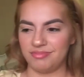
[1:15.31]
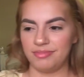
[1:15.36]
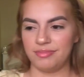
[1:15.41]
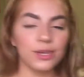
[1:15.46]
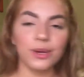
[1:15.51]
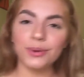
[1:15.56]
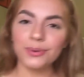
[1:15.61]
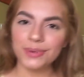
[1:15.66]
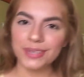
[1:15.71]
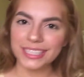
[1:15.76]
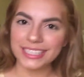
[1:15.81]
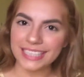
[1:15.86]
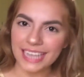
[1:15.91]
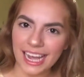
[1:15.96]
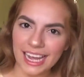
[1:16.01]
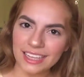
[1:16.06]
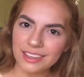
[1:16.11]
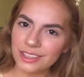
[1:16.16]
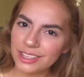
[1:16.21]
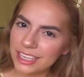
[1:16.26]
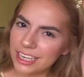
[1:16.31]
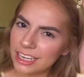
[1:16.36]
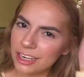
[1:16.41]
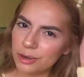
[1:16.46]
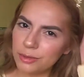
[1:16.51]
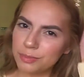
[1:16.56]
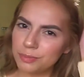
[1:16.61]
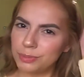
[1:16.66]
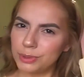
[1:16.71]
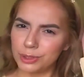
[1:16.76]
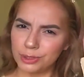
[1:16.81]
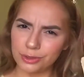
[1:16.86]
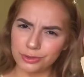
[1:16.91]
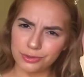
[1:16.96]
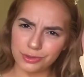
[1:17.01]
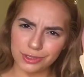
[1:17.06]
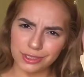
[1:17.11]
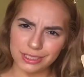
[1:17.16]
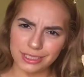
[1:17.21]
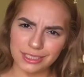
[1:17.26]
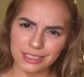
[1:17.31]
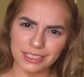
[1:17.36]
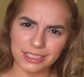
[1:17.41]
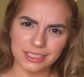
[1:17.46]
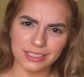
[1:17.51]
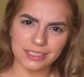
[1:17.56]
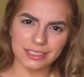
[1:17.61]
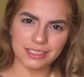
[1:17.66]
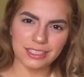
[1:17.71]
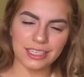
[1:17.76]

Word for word: so yeah, look at how beautiful this is.